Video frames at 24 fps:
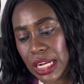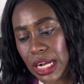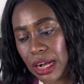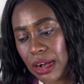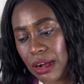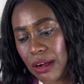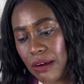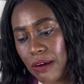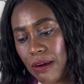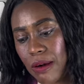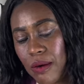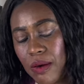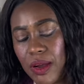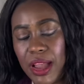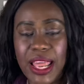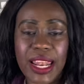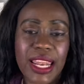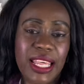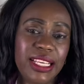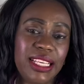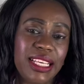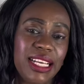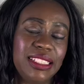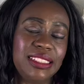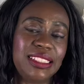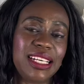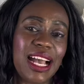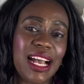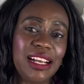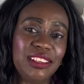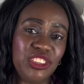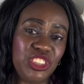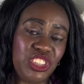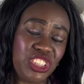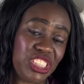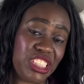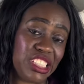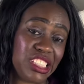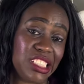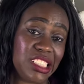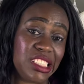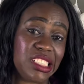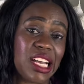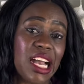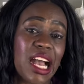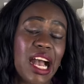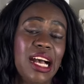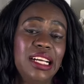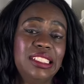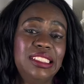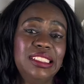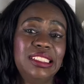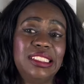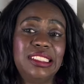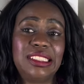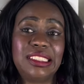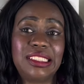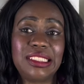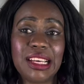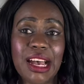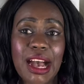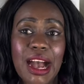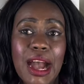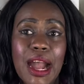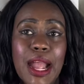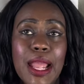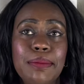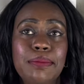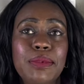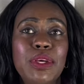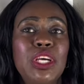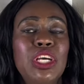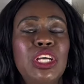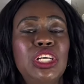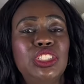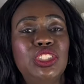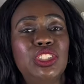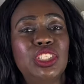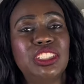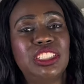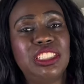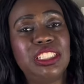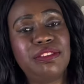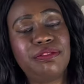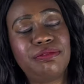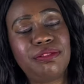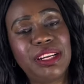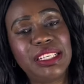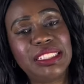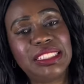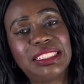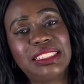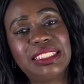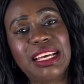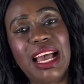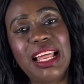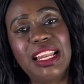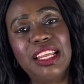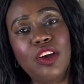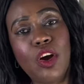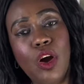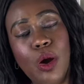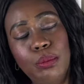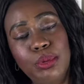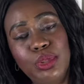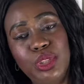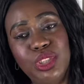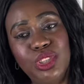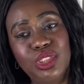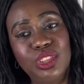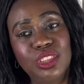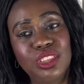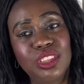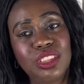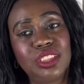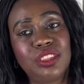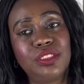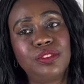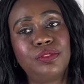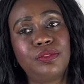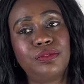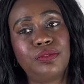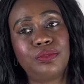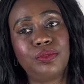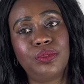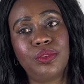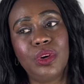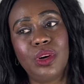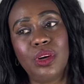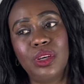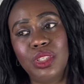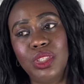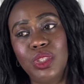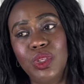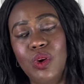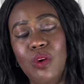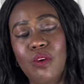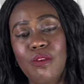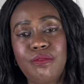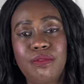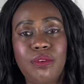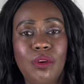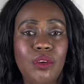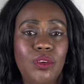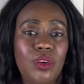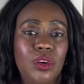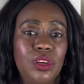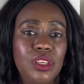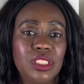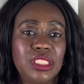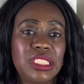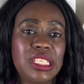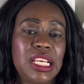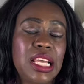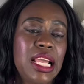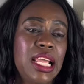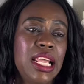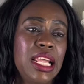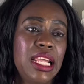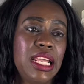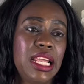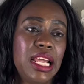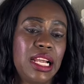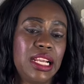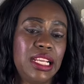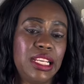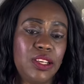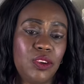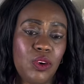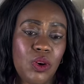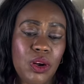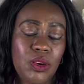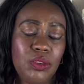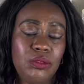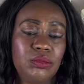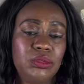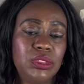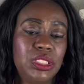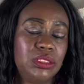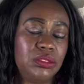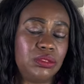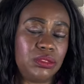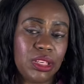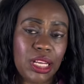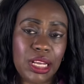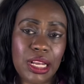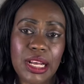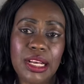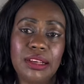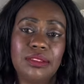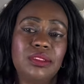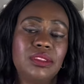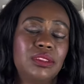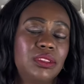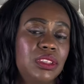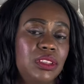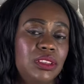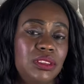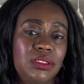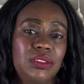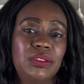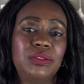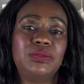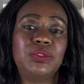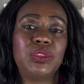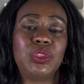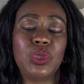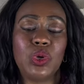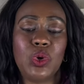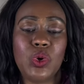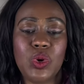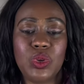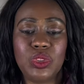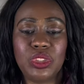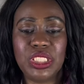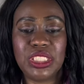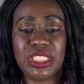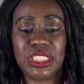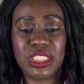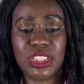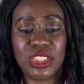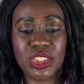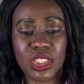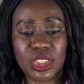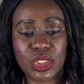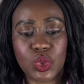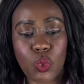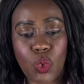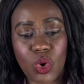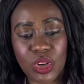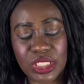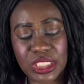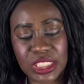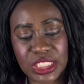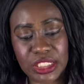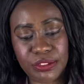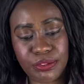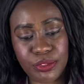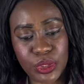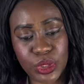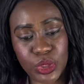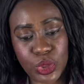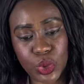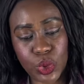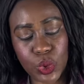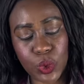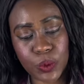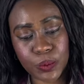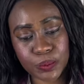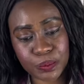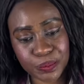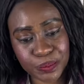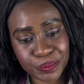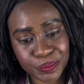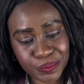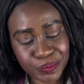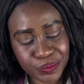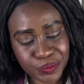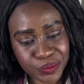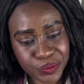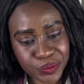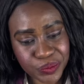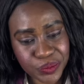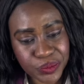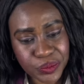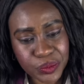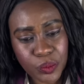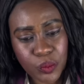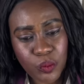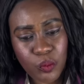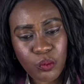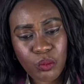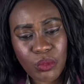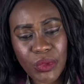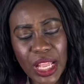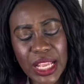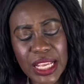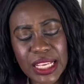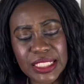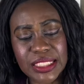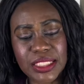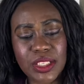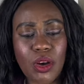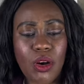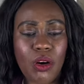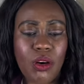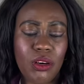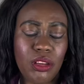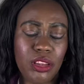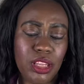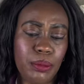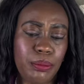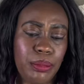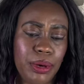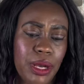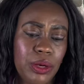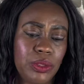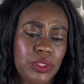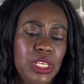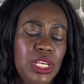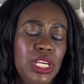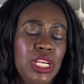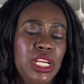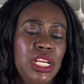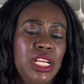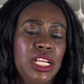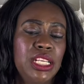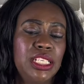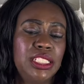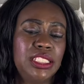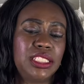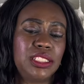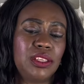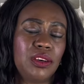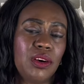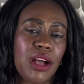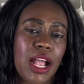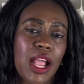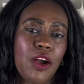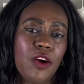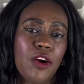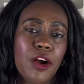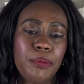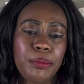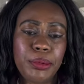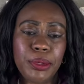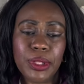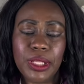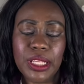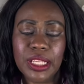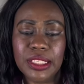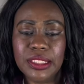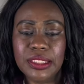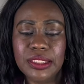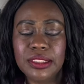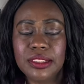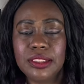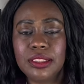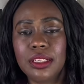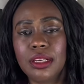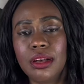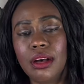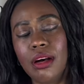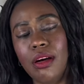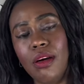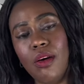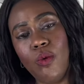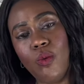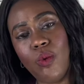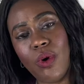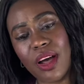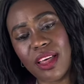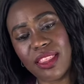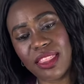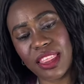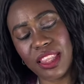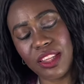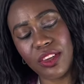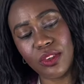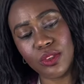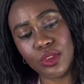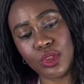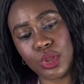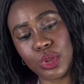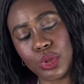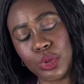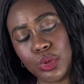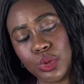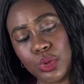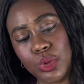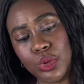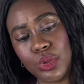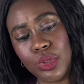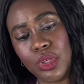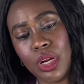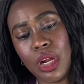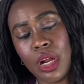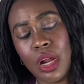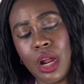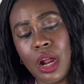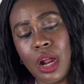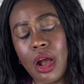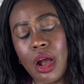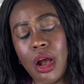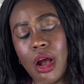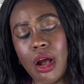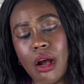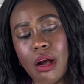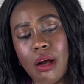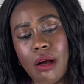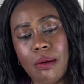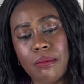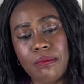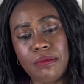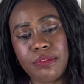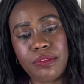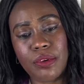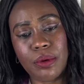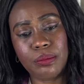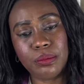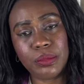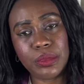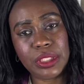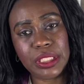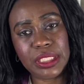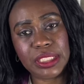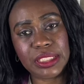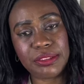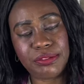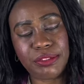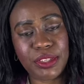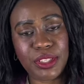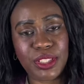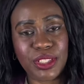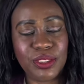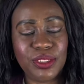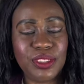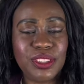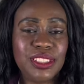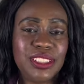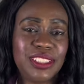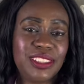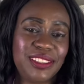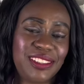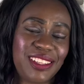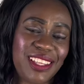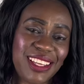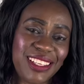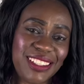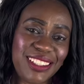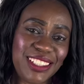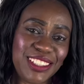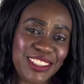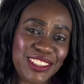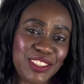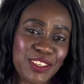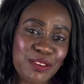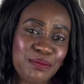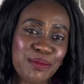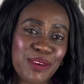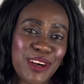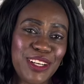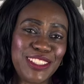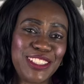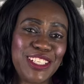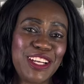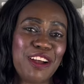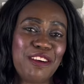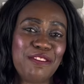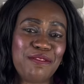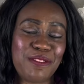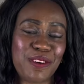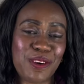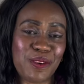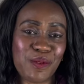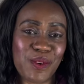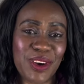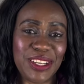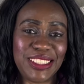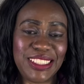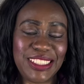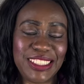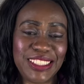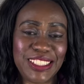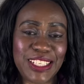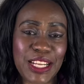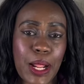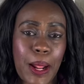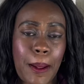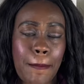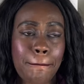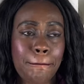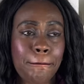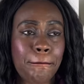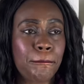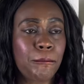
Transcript: elegant and chic at this time. Just different styling options, or, you know, for us, you know. So this is just what this video is all about. So I hope you learned one thing or two from this video. So thank you so much for watching.